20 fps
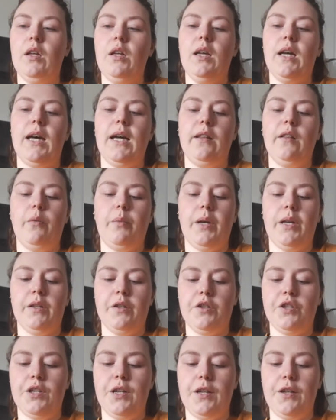and the weather
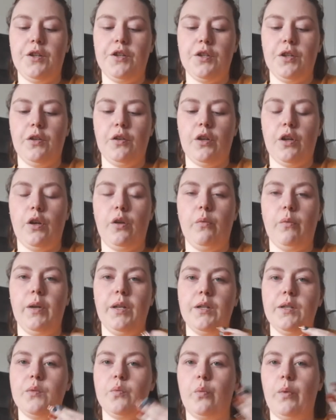changing now, when
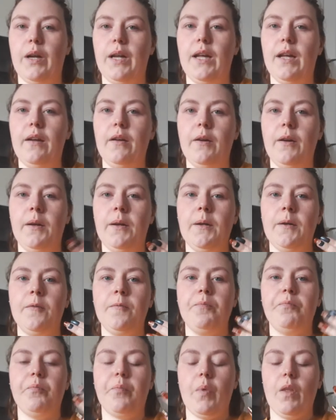it's wet,
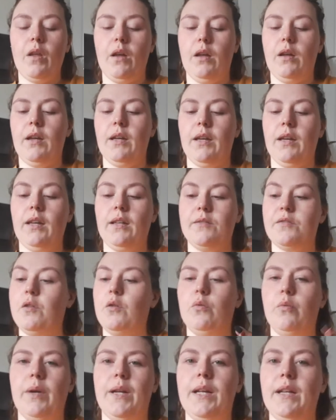it gets all
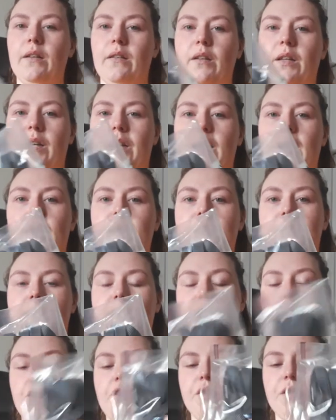wet in the grass
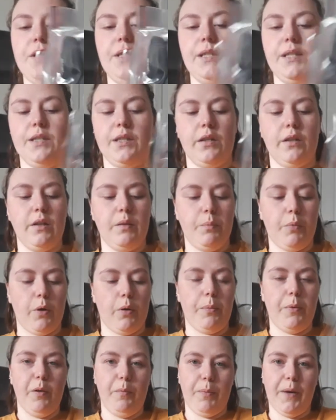and it's just easier to
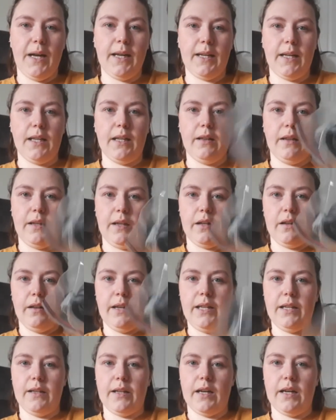pop it back in there
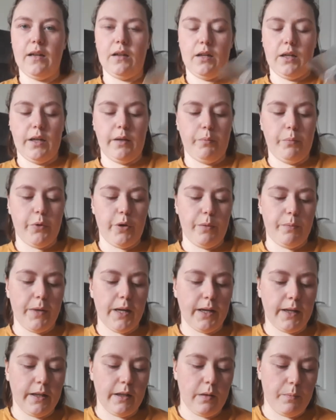like that and put it
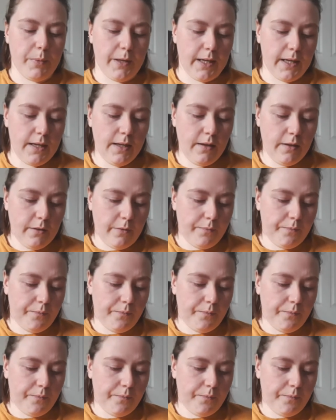back in the bag.